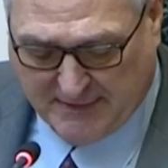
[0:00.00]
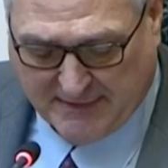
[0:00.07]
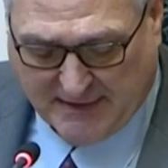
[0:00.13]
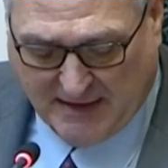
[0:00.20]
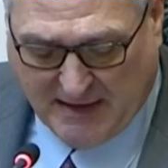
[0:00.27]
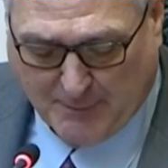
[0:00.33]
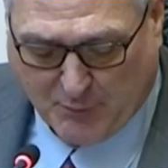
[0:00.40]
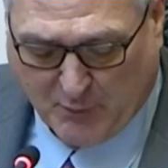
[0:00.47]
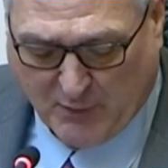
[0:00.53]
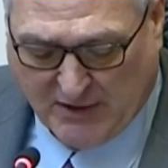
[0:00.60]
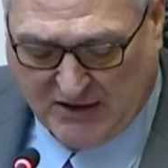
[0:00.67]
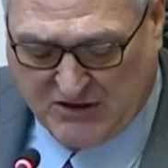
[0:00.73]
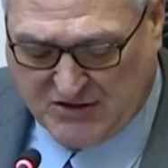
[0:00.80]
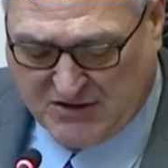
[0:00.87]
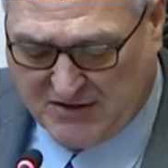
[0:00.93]
and
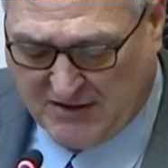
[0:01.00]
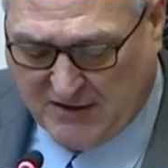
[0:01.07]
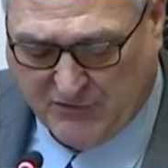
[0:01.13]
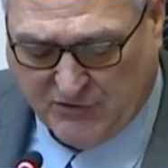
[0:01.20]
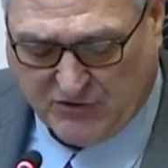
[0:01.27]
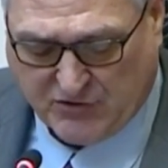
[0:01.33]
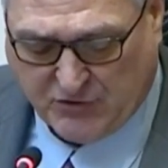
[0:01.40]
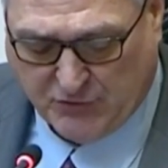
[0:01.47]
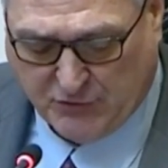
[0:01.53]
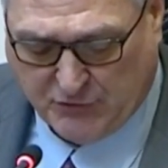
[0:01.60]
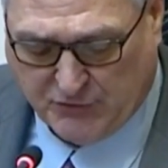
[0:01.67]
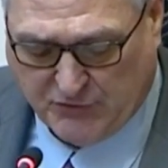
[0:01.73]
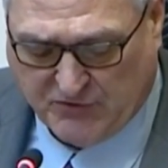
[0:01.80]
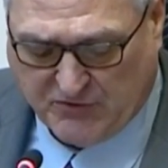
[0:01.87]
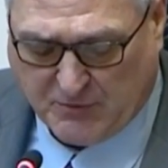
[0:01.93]
operation of the
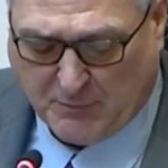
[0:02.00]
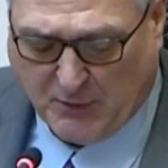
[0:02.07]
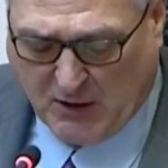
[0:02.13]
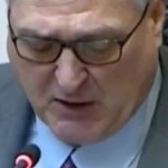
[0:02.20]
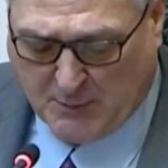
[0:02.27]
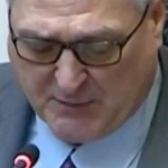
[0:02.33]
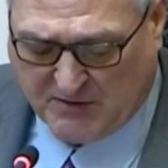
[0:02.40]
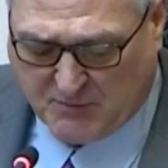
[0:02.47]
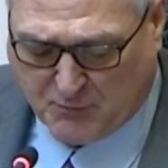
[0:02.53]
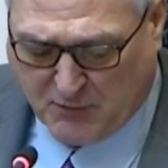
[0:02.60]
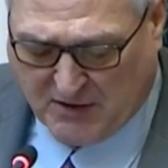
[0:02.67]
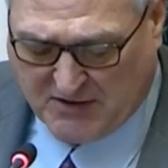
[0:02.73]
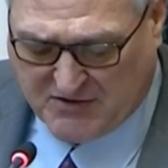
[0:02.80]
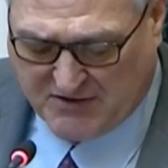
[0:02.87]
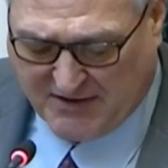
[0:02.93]
schools, departments,
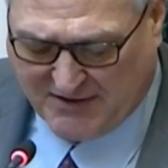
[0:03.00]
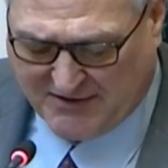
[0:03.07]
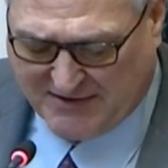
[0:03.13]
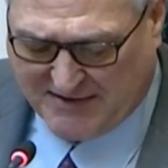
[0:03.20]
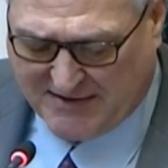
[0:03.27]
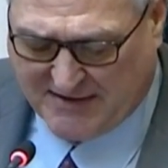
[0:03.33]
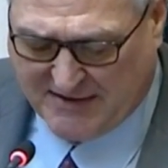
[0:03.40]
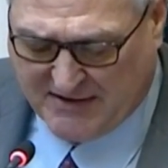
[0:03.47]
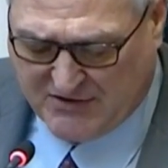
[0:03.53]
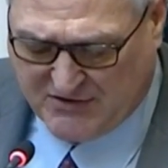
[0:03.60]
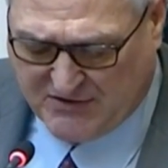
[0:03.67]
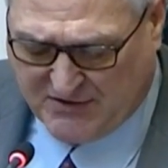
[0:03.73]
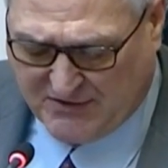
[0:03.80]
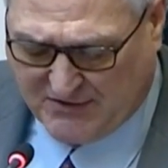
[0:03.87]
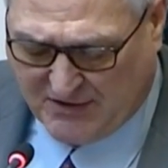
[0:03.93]
projects, and
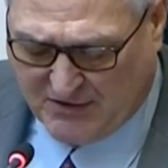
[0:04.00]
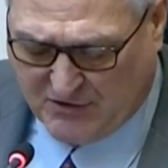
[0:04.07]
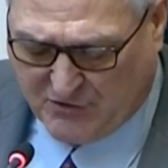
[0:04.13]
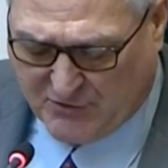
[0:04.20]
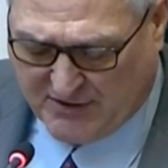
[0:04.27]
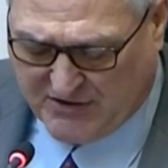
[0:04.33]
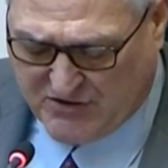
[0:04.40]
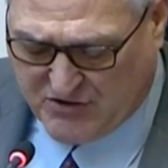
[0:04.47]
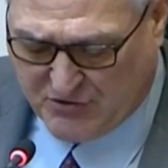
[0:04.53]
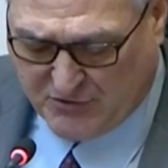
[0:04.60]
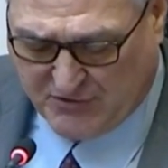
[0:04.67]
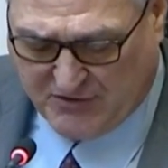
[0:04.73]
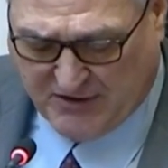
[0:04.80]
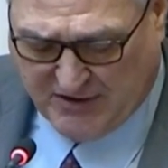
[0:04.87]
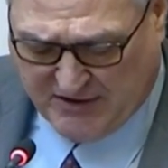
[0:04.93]
initiatives under its,
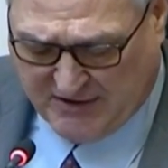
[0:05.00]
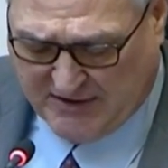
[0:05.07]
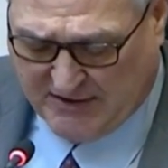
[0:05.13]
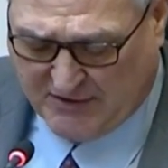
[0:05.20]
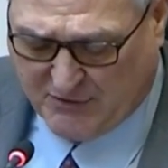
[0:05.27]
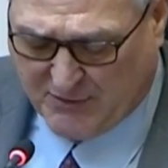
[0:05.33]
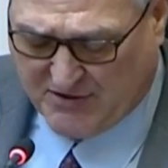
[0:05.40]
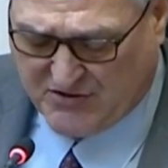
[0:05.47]
jurisdic- under